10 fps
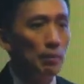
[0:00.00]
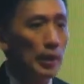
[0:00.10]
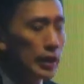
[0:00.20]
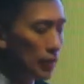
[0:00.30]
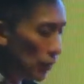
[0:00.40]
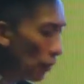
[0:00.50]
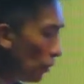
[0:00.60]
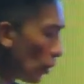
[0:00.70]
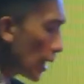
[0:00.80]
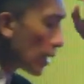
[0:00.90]
But if you
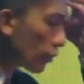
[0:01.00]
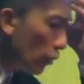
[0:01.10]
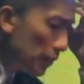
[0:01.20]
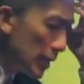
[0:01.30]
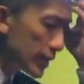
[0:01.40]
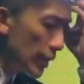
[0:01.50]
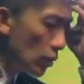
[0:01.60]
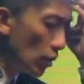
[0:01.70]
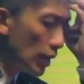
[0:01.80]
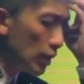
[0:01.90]
look at a growth mindset,
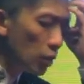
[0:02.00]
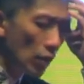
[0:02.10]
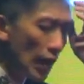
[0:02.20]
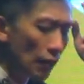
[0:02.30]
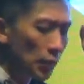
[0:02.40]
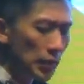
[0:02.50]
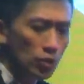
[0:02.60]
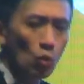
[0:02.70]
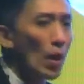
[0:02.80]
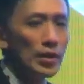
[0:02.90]
your life will be
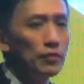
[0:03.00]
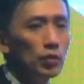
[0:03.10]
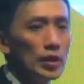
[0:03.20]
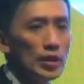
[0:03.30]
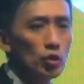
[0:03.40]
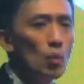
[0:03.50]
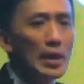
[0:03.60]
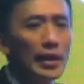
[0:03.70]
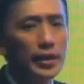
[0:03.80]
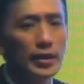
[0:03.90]
so wonderful. There's so
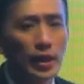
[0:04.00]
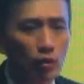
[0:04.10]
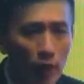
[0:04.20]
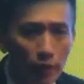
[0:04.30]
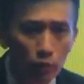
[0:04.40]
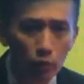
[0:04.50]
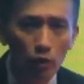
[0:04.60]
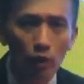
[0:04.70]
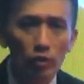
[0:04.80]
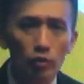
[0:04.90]
many things that you can do.
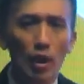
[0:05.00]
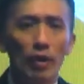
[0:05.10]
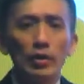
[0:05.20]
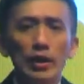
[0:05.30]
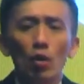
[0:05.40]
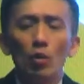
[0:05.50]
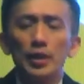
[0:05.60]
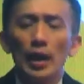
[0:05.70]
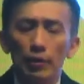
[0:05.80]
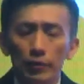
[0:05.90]
So I really hope
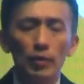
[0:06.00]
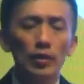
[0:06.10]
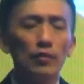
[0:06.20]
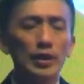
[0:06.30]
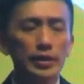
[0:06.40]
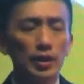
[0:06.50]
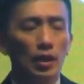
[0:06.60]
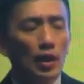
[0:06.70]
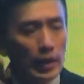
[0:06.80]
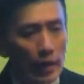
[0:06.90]
that every one of us here
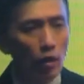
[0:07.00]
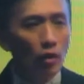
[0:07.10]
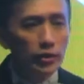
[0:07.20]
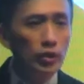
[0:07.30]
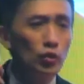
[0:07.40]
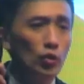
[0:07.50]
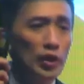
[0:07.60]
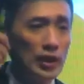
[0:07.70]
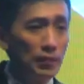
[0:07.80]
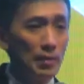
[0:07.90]
can continue to
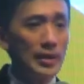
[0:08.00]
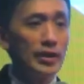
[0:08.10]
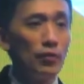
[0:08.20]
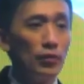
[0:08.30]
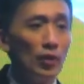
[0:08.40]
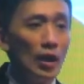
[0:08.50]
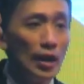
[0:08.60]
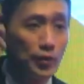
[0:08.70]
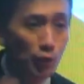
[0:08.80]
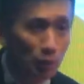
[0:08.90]
learn. Even myself,
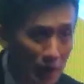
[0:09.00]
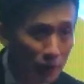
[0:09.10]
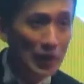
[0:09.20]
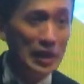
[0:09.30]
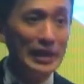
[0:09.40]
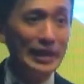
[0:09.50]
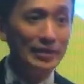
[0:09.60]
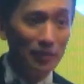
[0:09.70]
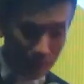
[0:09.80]
I still believe in learning.